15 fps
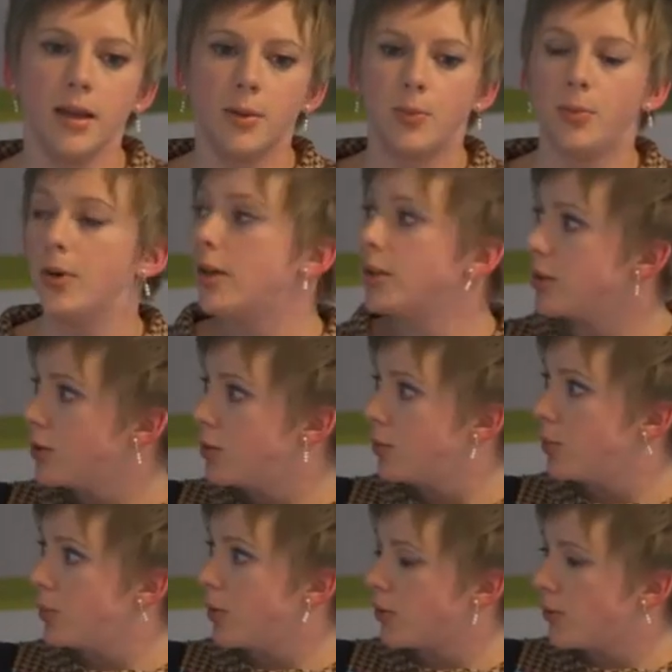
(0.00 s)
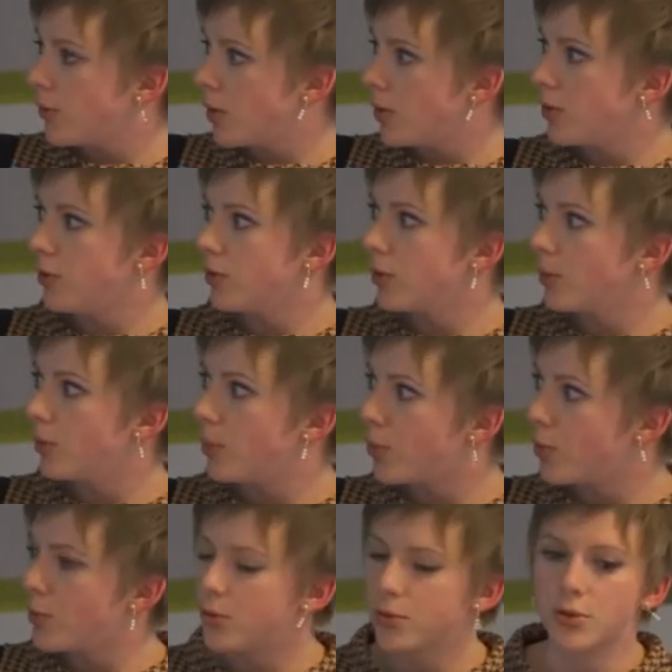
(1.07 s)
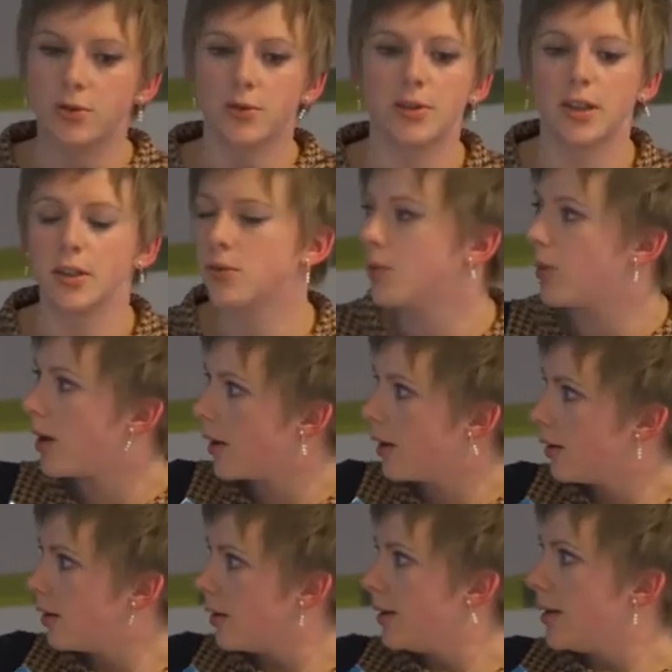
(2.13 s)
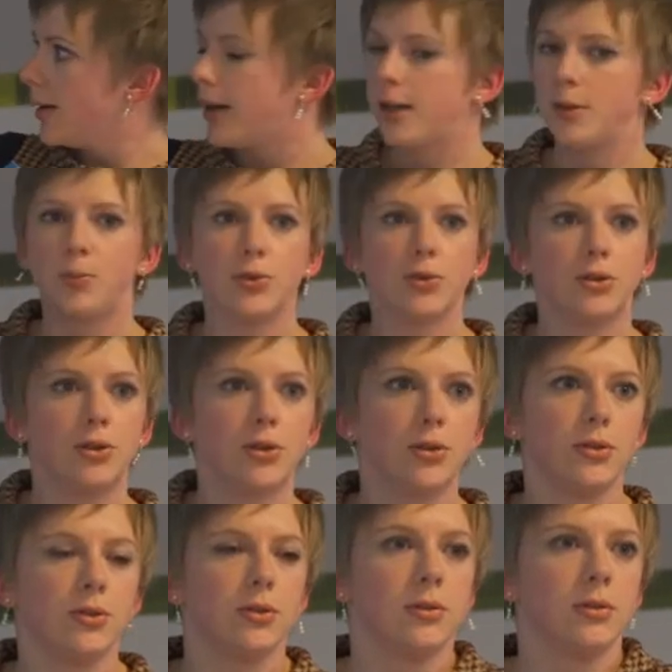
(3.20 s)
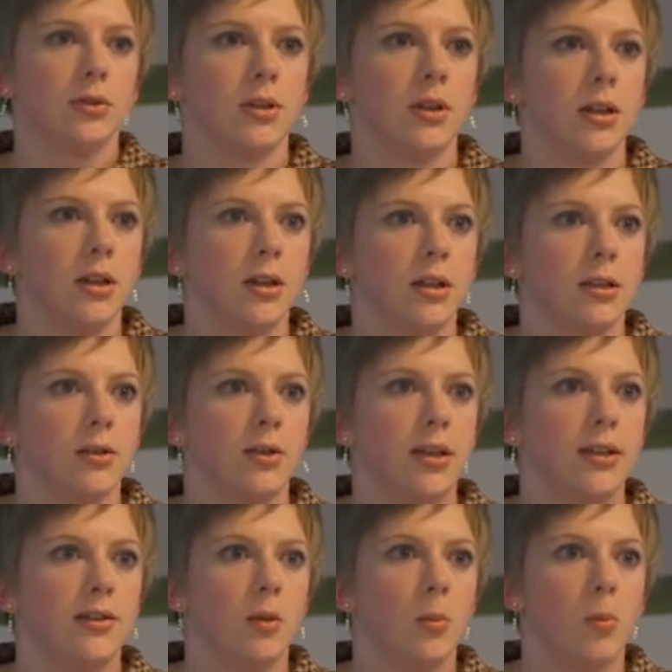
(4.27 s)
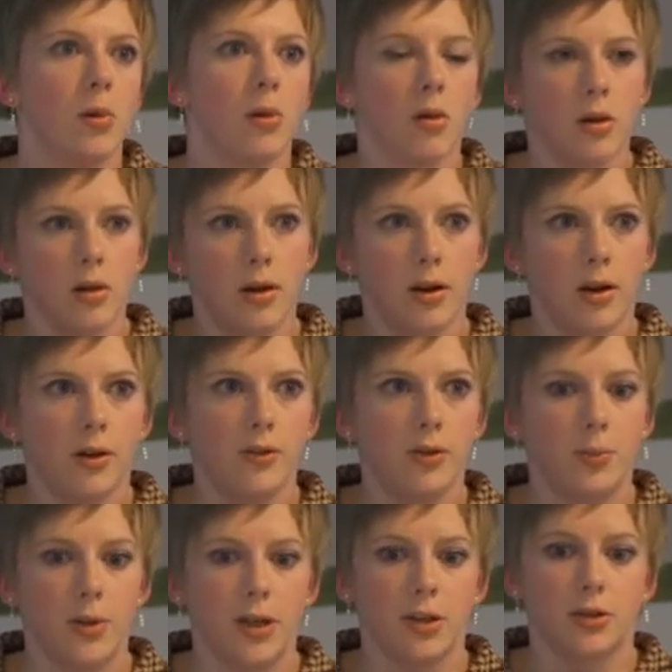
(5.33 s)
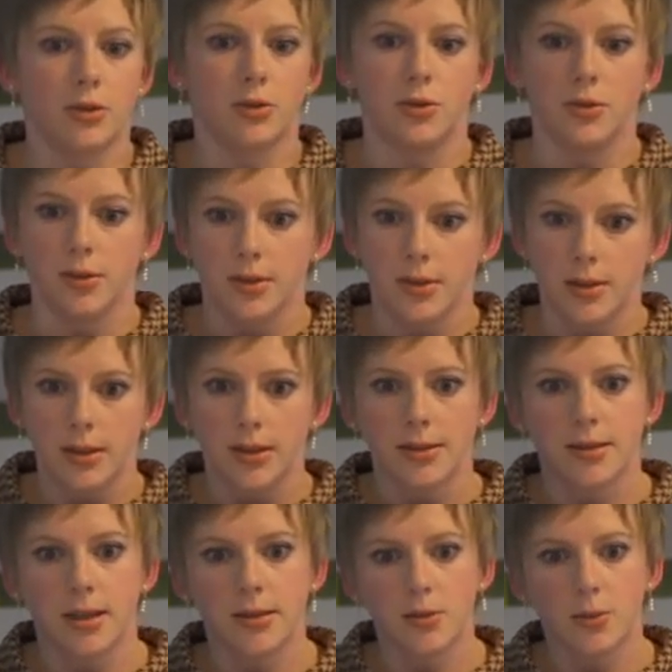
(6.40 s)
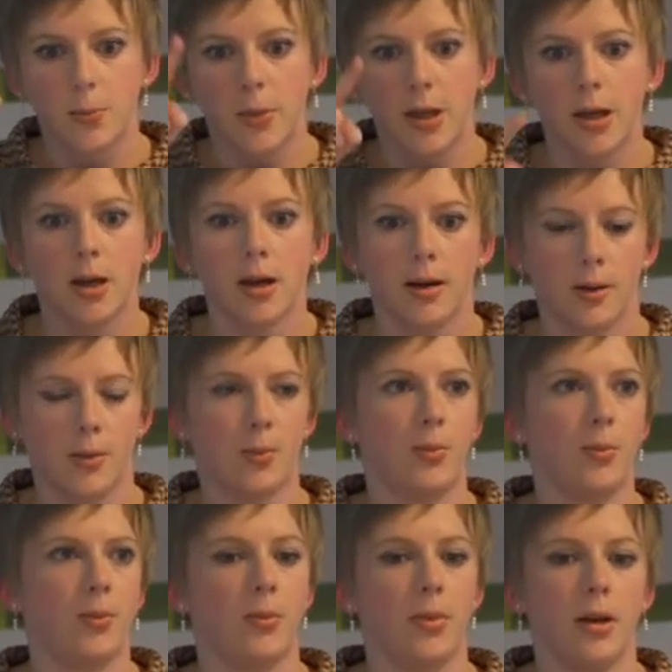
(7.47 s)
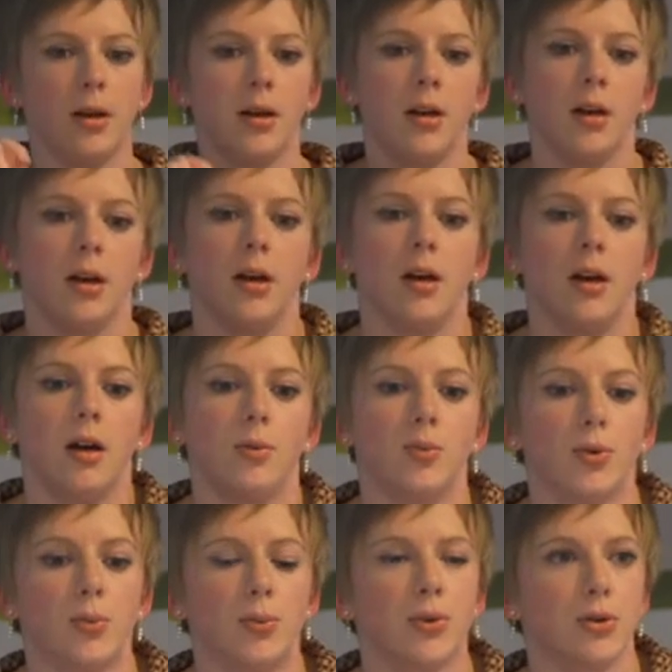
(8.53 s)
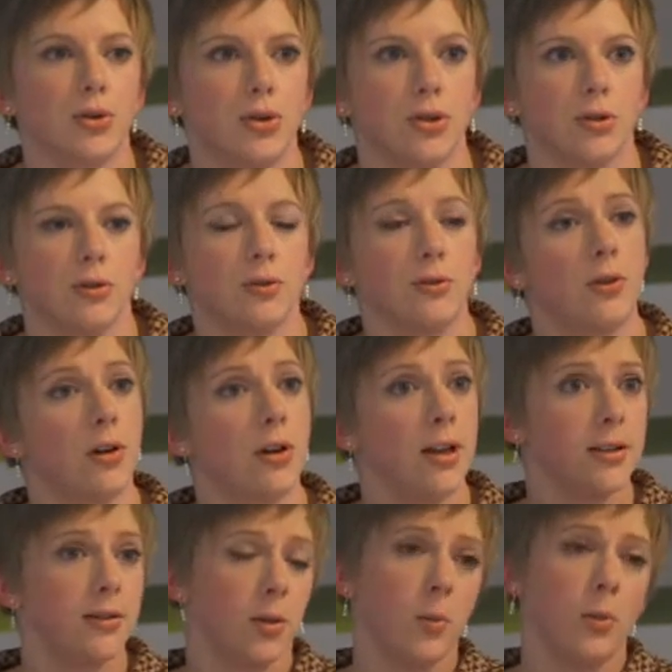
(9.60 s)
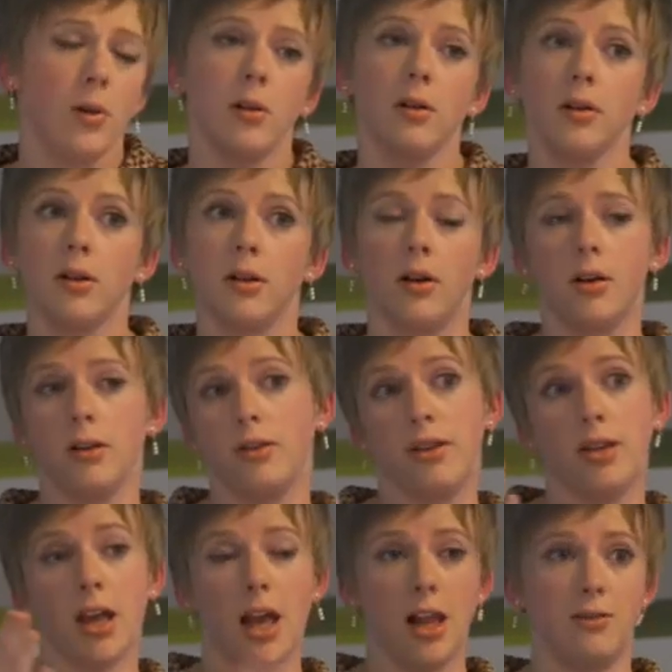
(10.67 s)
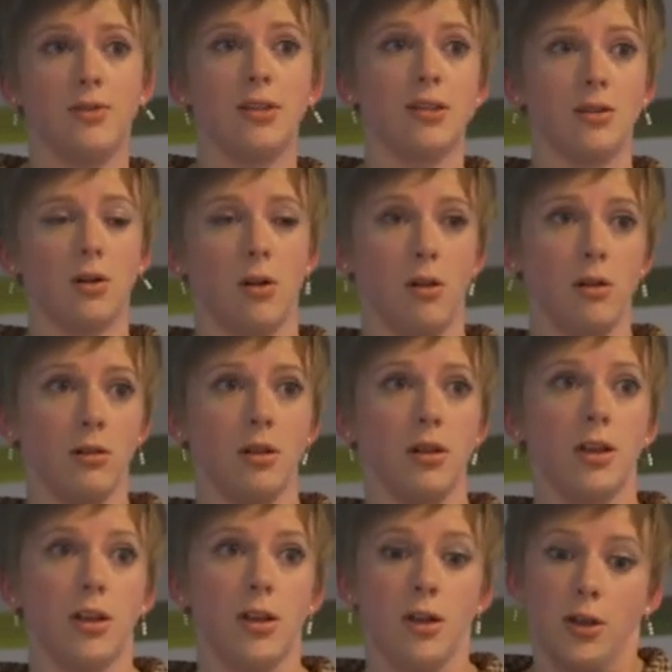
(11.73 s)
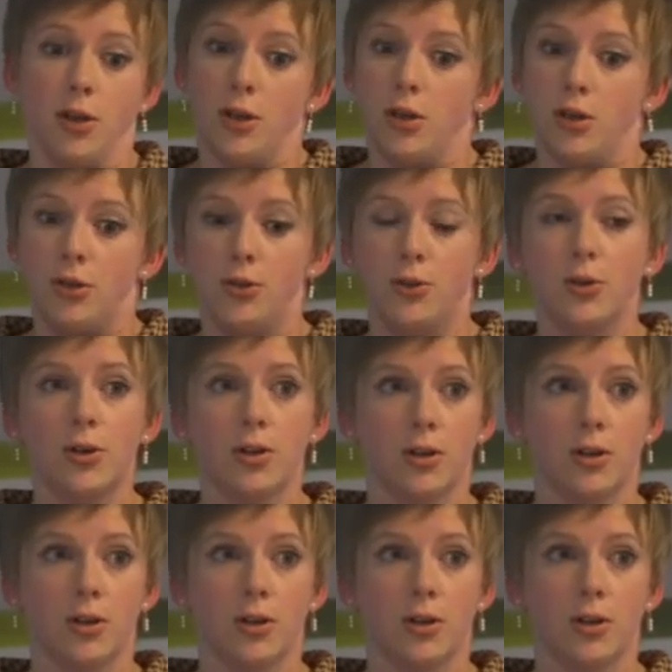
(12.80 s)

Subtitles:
But you must follow the proportion. That's why I put you the example of the picture. That's a big proportion. For example, on the Elvis doll, you